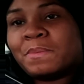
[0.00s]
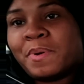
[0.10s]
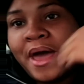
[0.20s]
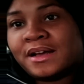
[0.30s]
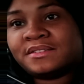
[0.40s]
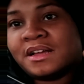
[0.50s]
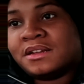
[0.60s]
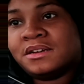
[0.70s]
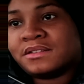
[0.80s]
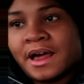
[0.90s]
went past
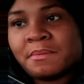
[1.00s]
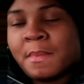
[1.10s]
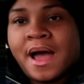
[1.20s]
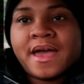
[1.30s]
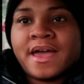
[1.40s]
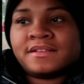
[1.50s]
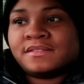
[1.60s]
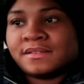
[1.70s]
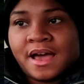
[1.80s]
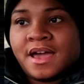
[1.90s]
that looked like my ex,
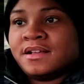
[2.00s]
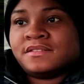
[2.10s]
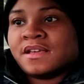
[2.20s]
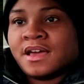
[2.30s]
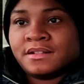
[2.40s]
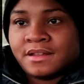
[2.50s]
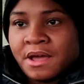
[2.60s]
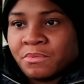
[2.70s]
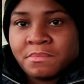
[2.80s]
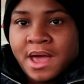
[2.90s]
and I ain't say
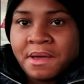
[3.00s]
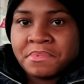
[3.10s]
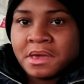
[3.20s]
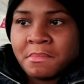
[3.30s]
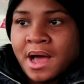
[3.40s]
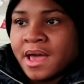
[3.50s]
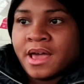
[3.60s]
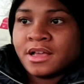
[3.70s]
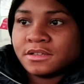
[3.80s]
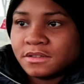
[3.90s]
that remind me of my
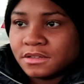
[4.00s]
ex.